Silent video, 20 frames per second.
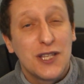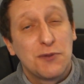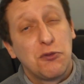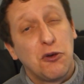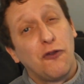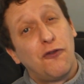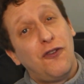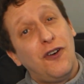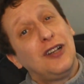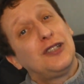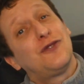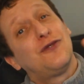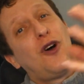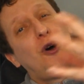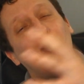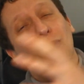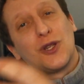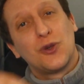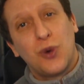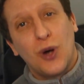But fast
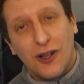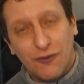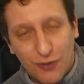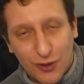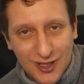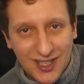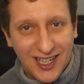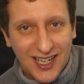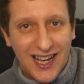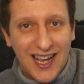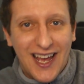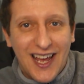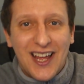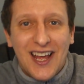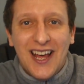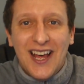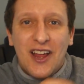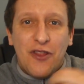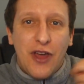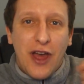forward 12 months later,
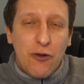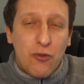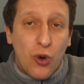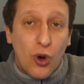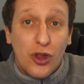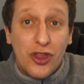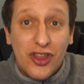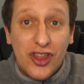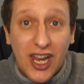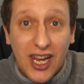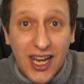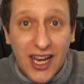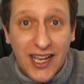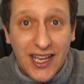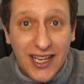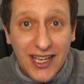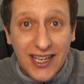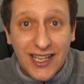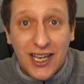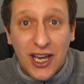they won the
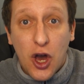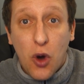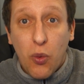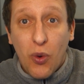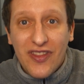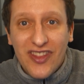league with